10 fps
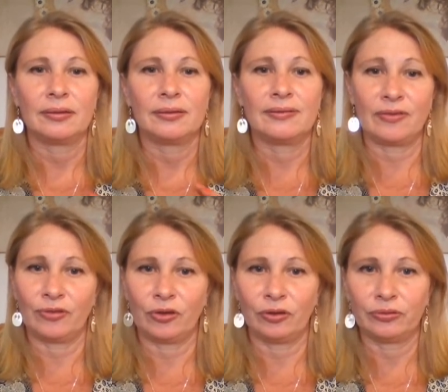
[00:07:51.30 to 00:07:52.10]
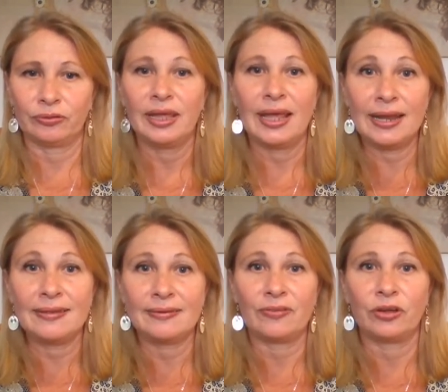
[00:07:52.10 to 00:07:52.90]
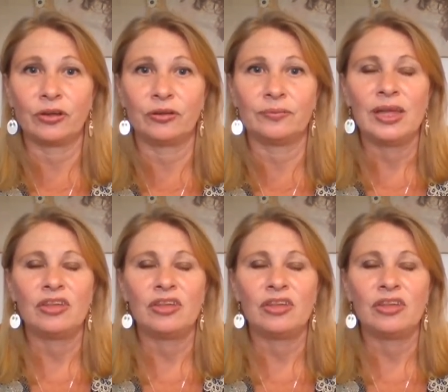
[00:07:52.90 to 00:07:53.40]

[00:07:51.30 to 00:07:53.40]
difficult. It is difficult.